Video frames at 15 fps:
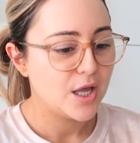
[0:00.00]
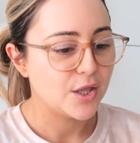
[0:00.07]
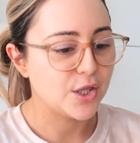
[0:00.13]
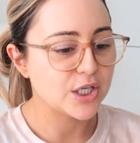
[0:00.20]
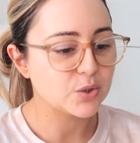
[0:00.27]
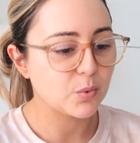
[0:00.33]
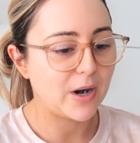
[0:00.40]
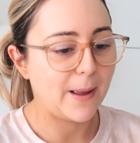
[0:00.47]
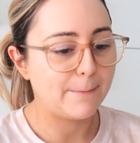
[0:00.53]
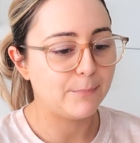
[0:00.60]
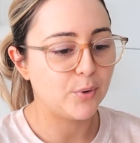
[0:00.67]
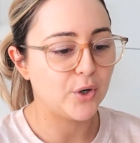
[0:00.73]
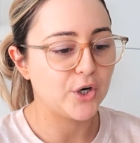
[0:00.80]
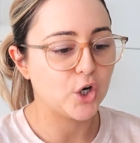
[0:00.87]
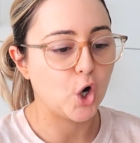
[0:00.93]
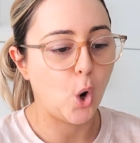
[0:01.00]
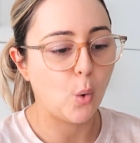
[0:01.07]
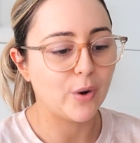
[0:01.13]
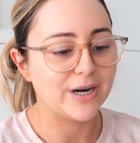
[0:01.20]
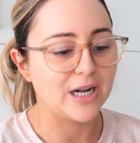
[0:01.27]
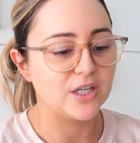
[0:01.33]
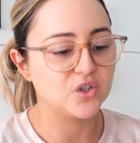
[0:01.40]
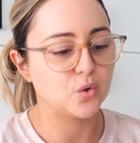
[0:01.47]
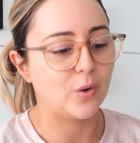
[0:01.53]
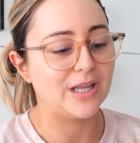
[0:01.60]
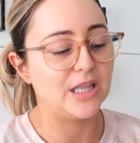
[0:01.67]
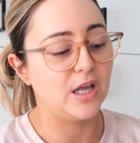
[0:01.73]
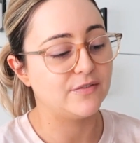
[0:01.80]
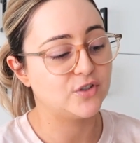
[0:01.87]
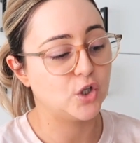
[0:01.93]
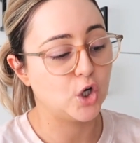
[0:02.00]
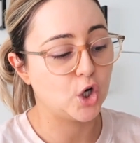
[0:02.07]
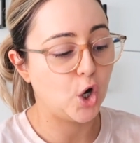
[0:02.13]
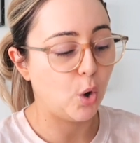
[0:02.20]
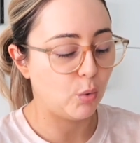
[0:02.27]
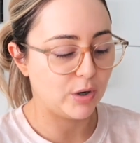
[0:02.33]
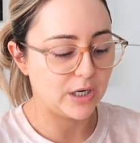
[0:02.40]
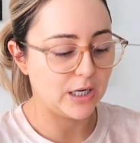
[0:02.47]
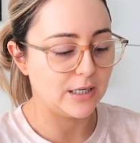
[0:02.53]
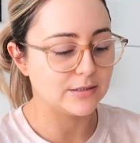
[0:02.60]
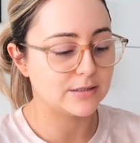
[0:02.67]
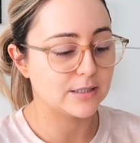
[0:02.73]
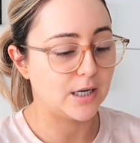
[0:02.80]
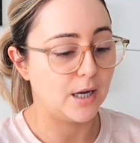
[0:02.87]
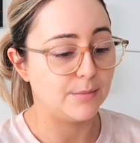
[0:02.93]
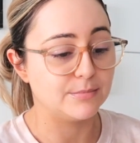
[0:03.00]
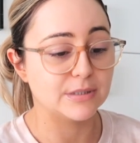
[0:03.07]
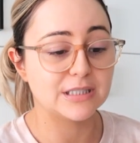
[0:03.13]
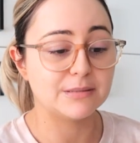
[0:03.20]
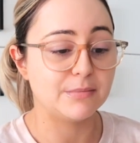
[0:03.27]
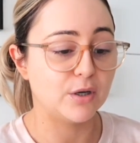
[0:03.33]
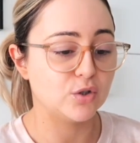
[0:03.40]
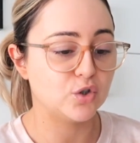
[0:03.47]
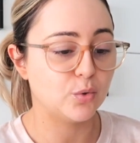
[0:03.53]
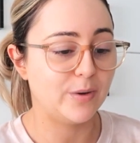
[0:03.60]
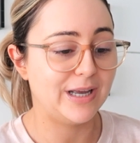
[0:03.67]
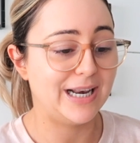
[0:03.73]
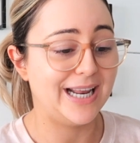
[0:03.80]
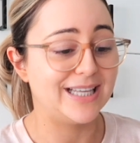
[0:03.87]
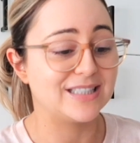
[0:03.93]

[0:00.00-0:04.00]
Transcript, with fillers: This one I put coconut, so I loved the coconut um, smell to it.